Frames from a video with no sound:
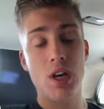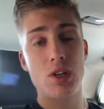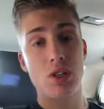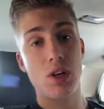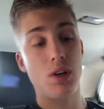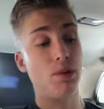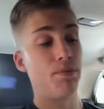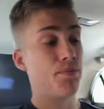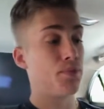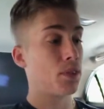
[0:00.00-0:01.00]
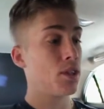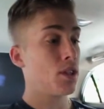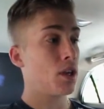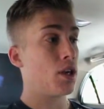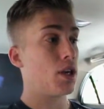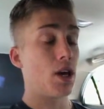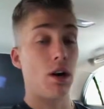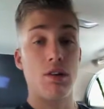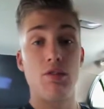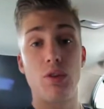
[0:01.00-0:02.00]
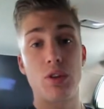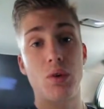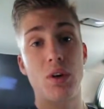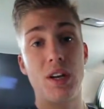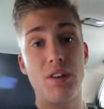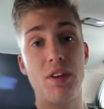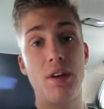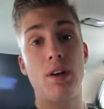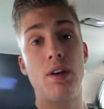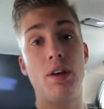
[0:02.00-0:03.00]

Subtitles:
So yeah, fourth quarter living,